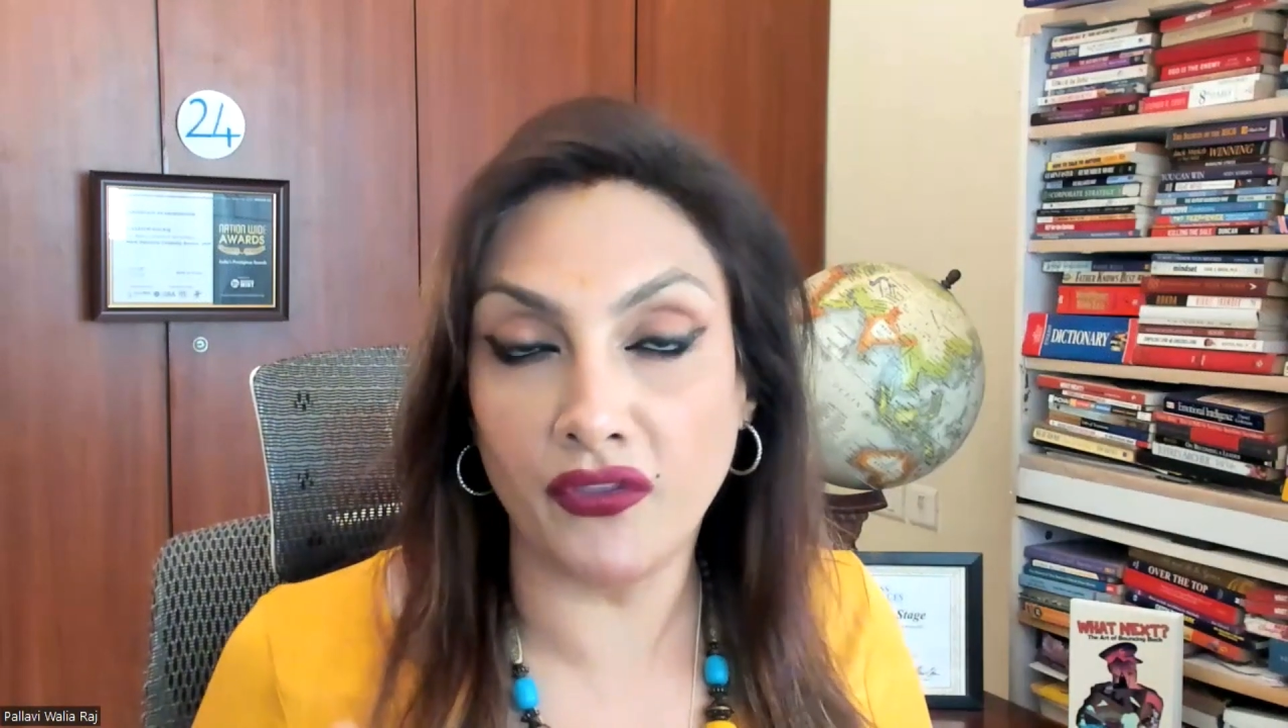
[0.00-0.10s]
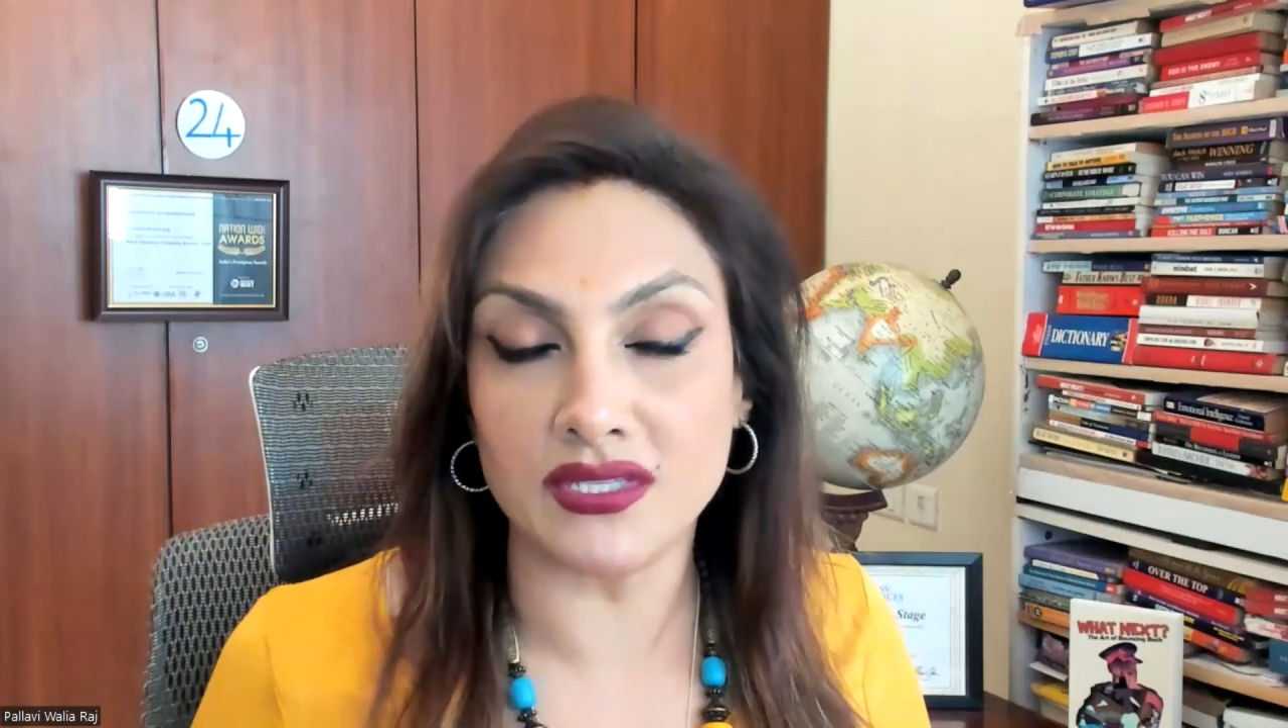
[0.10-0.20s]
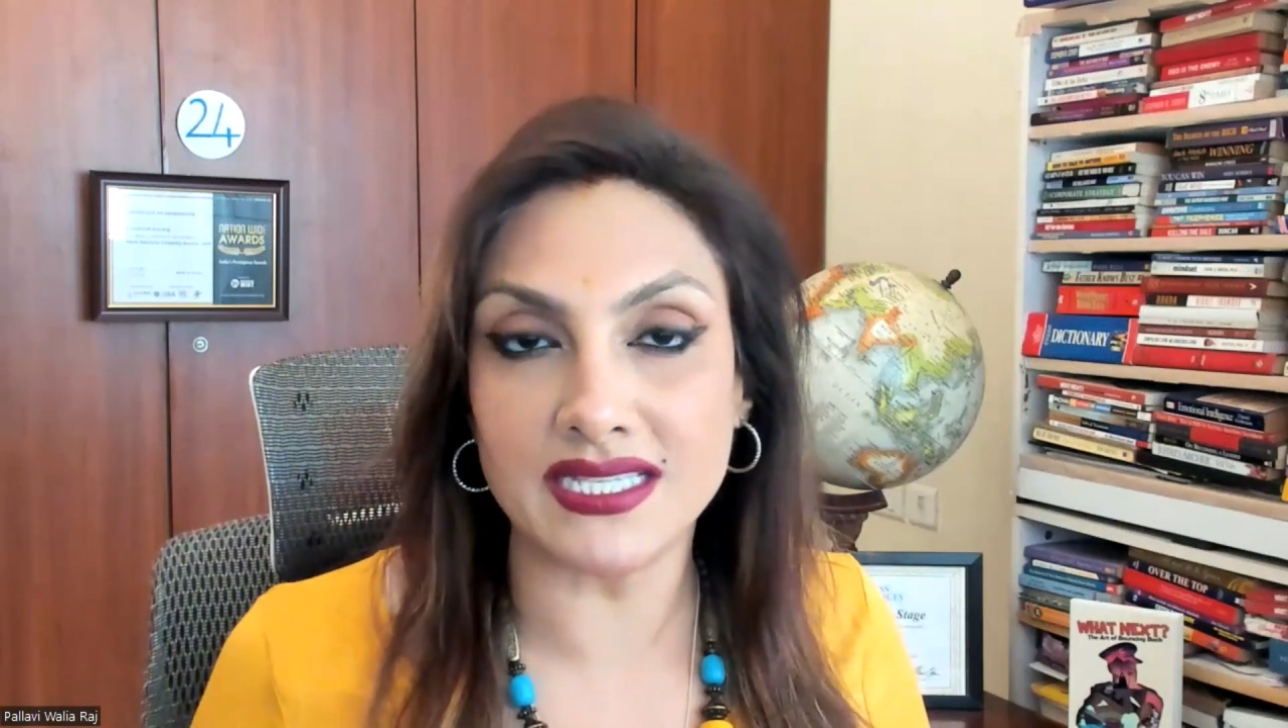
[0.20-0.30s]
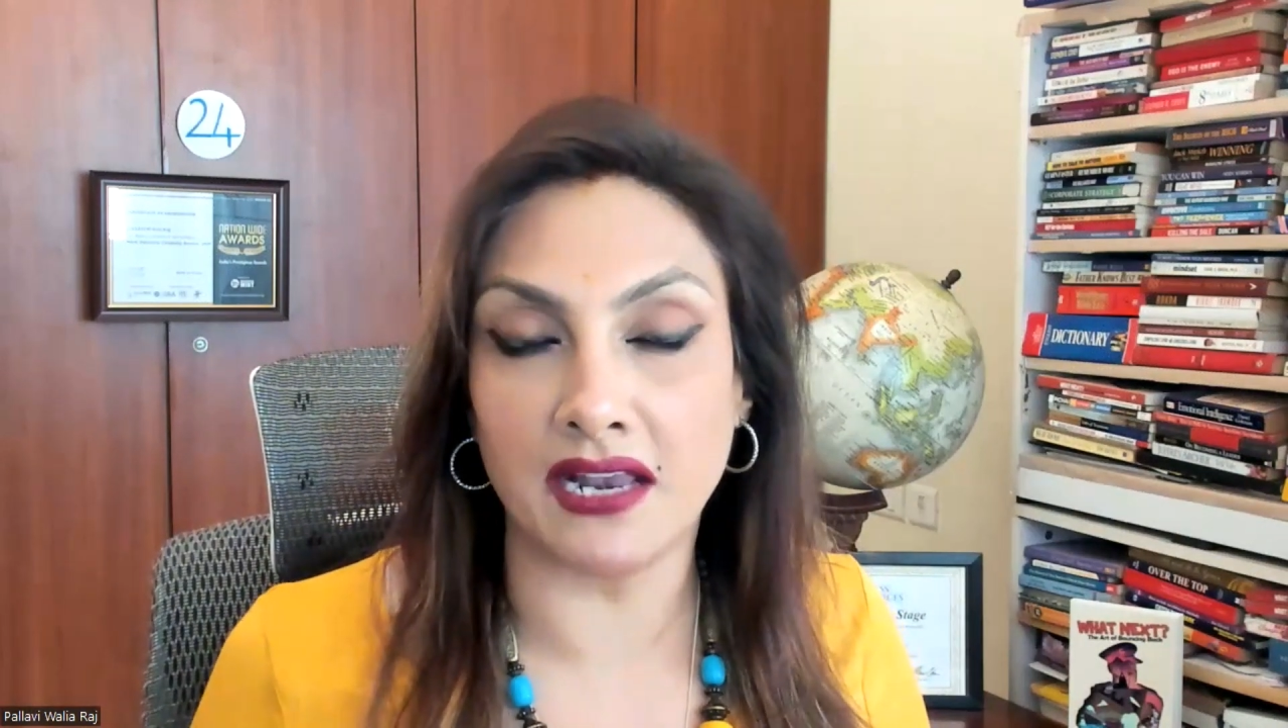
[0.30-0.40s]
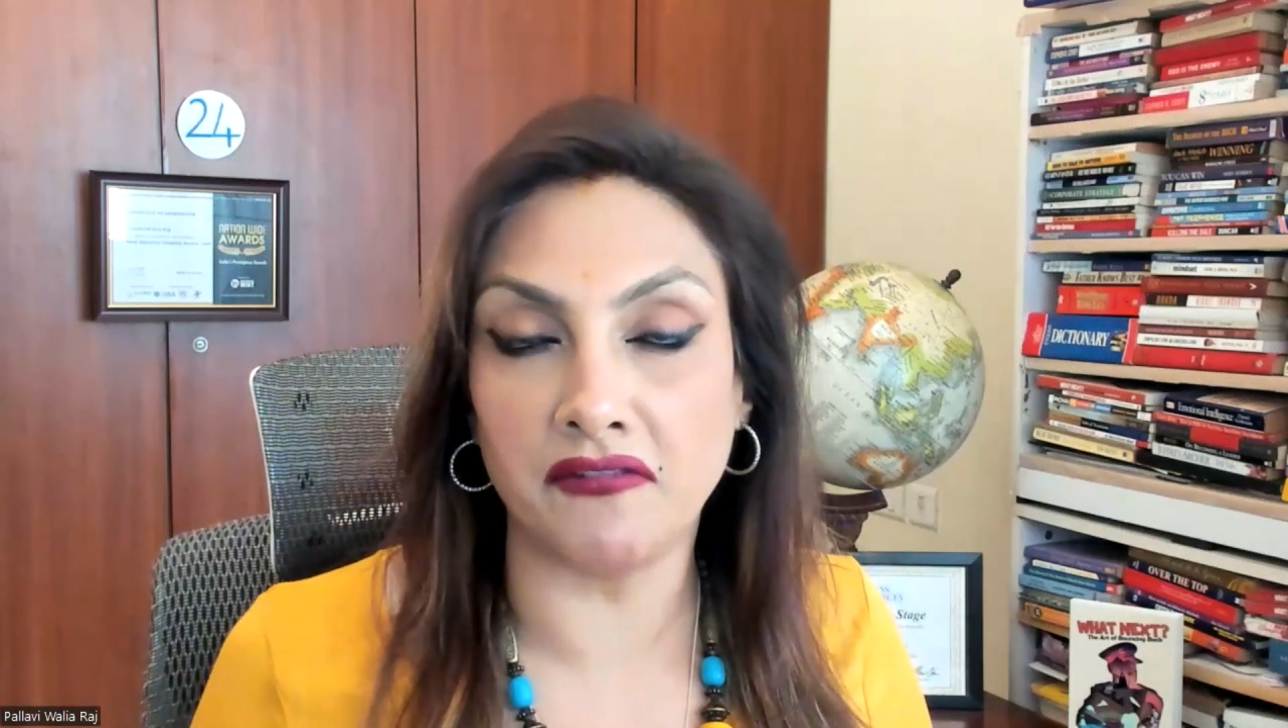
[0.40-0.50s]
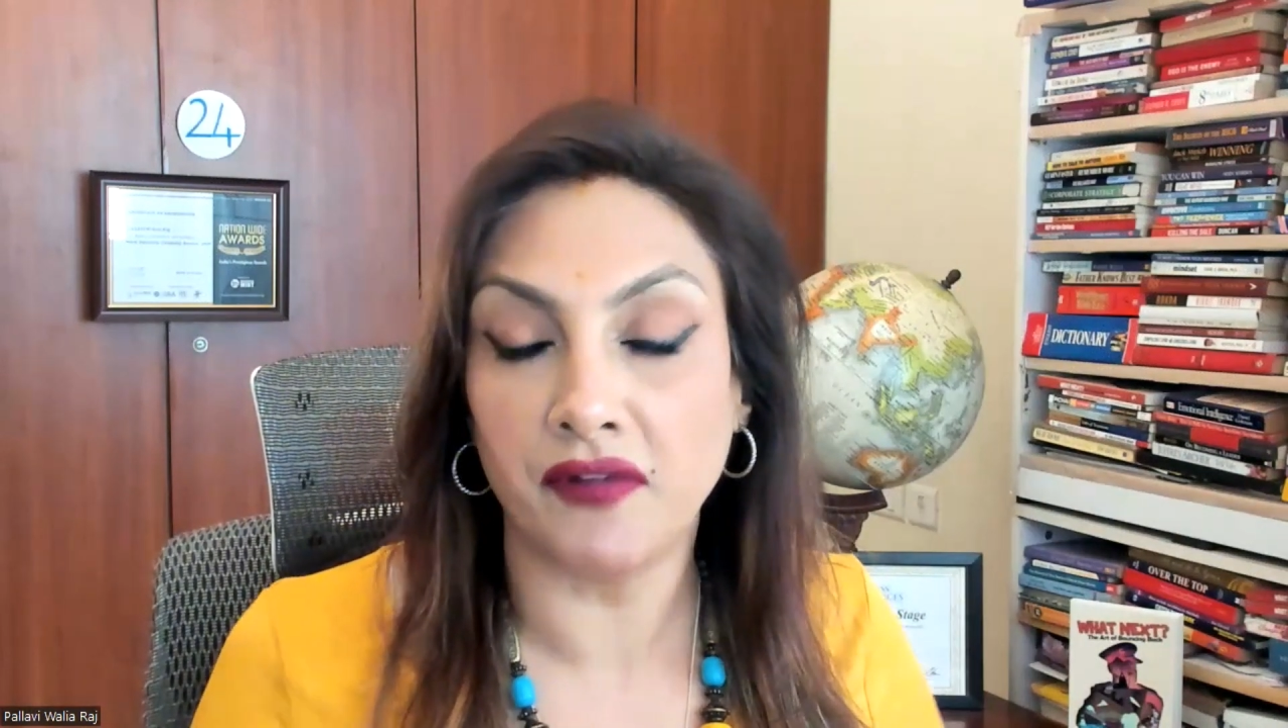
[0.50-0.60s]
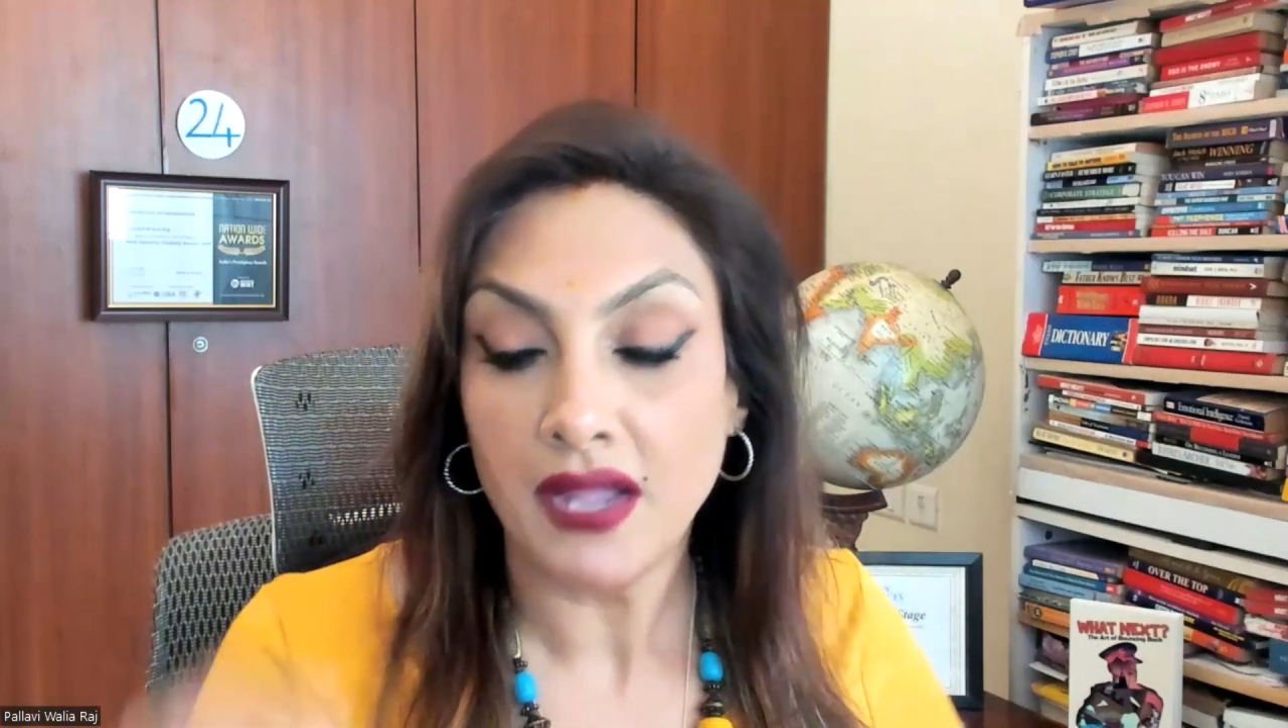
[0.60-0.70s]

yourself